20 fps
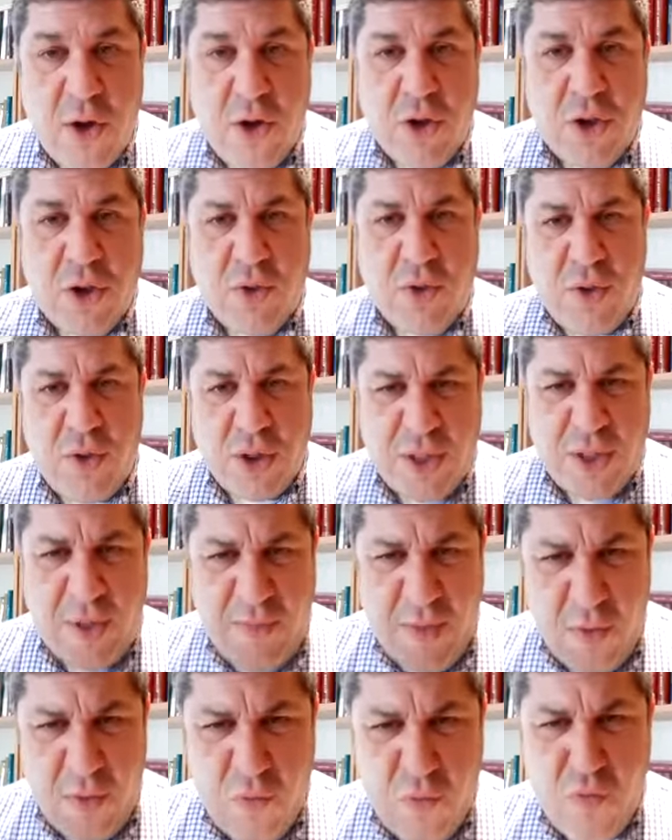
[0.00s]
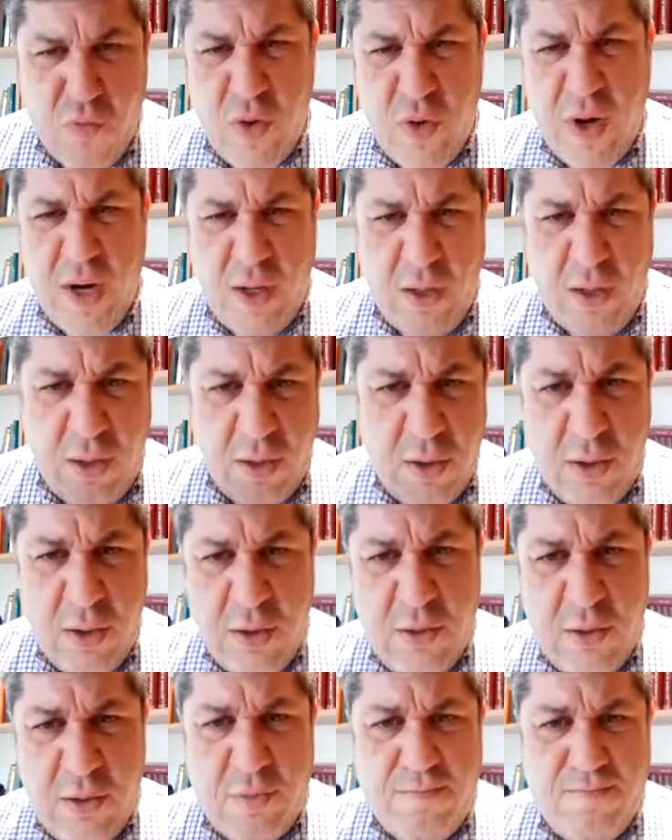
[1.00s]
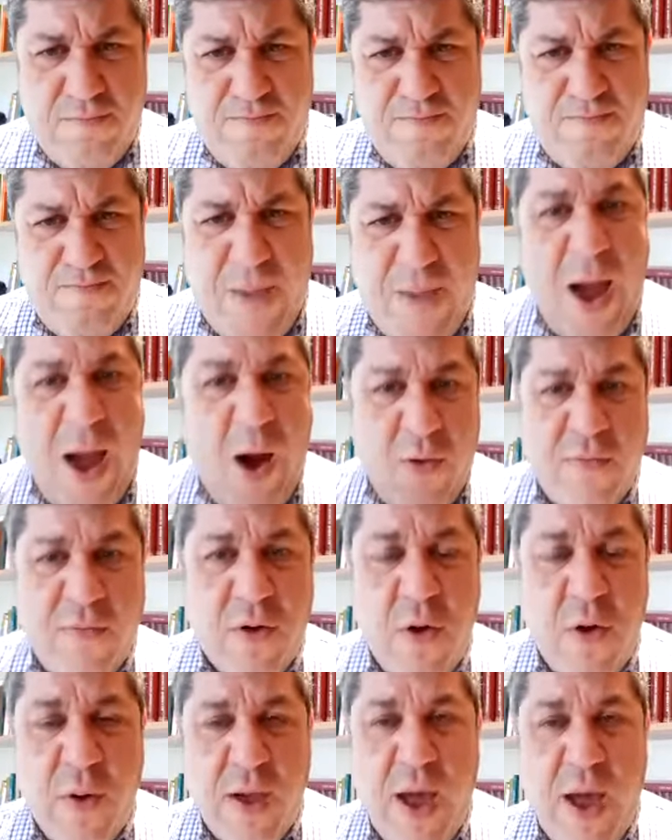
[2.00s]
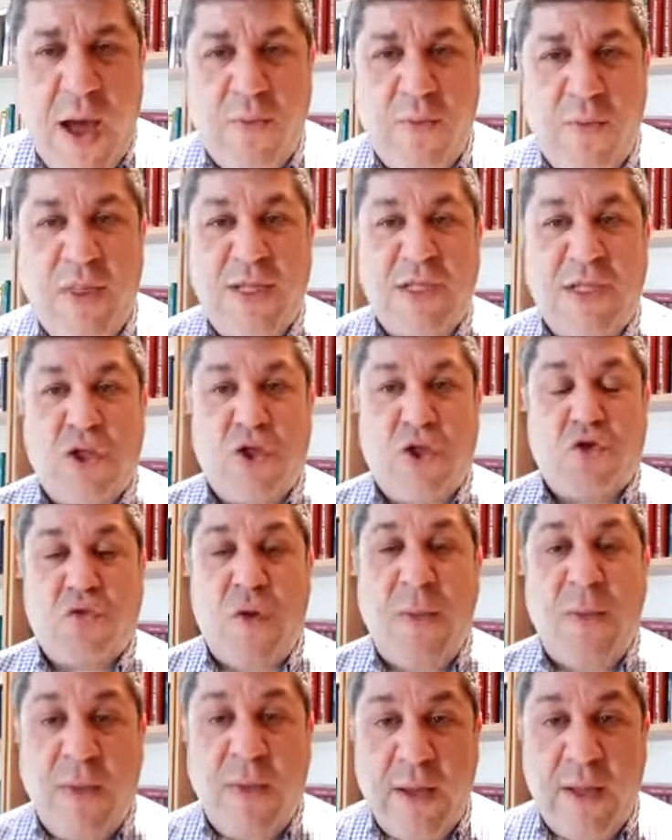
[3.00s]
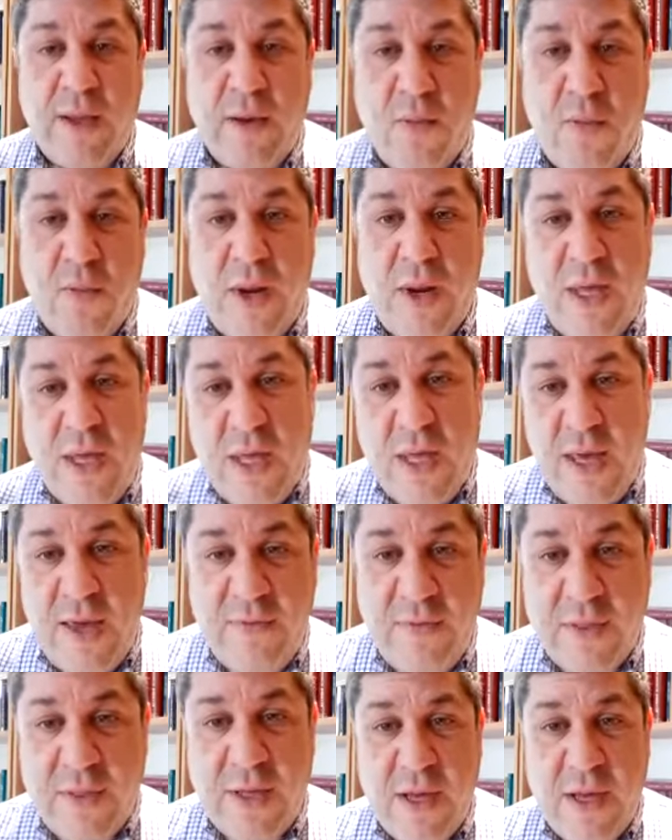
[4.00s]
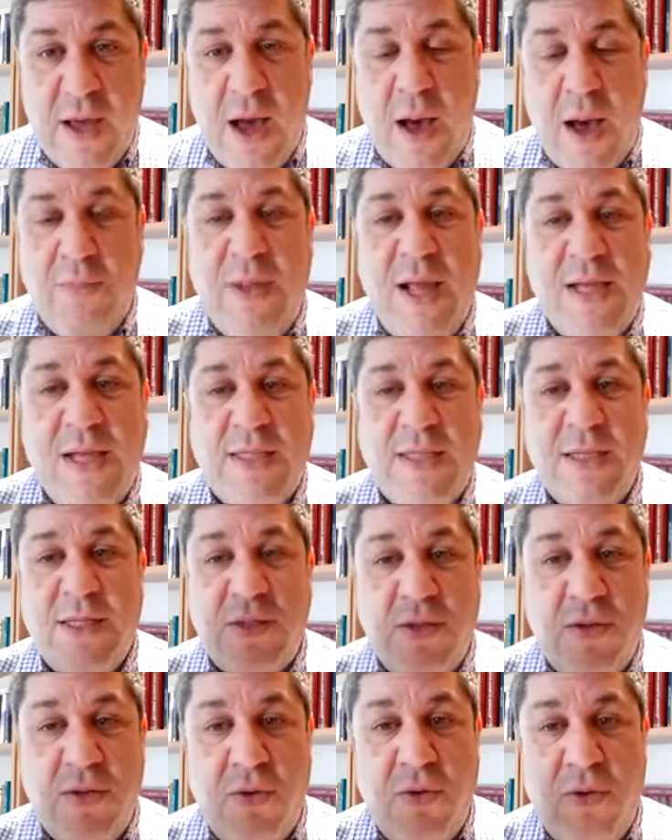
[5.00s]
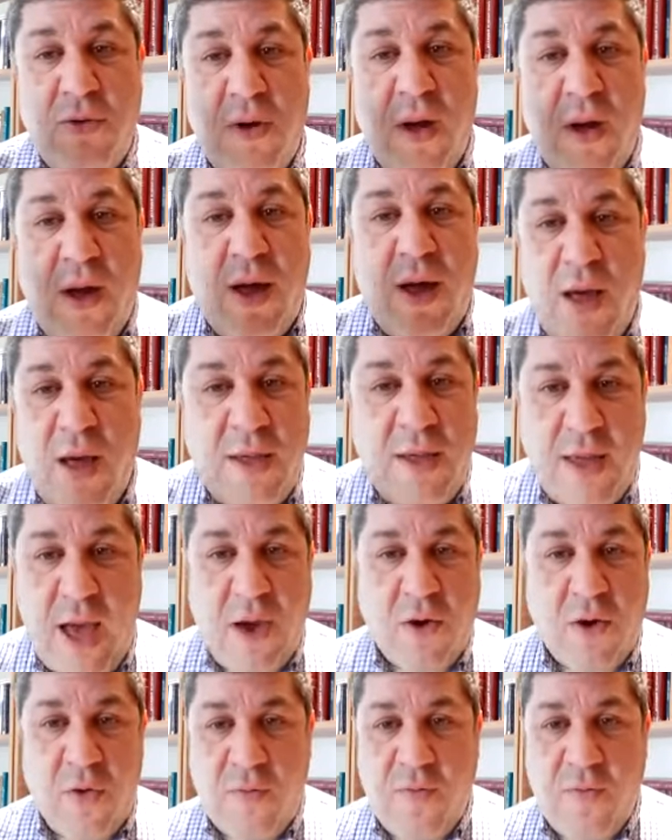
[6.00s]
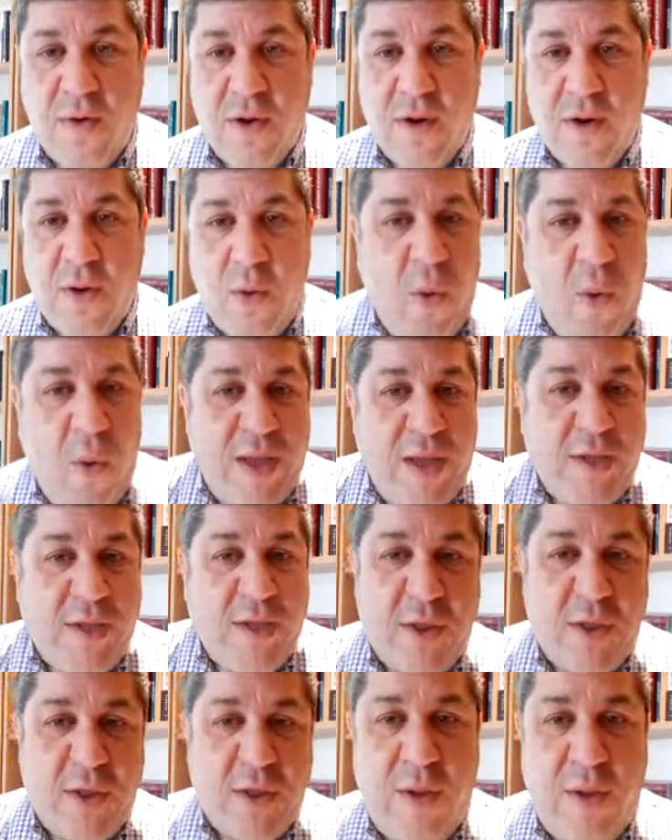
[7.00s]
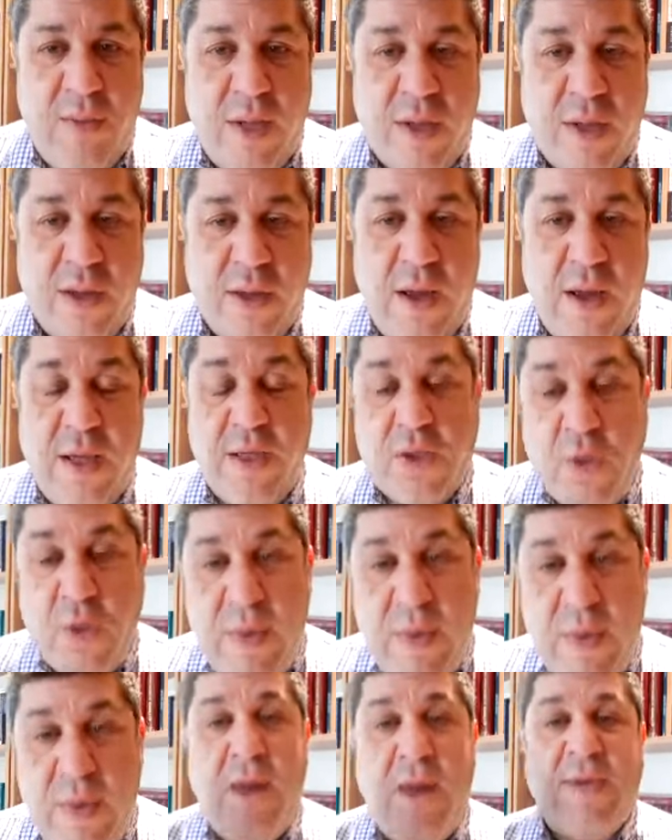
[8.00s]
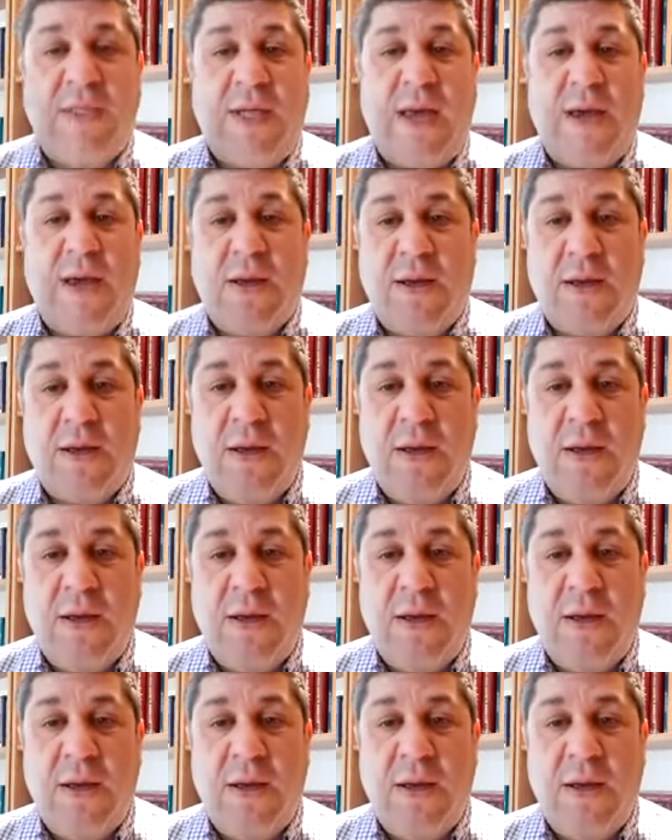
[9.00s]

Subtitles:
So there's something real powerful going on with this trembling when he gives a blessing to Yaakov. Why so much trembling? So he made a mistake.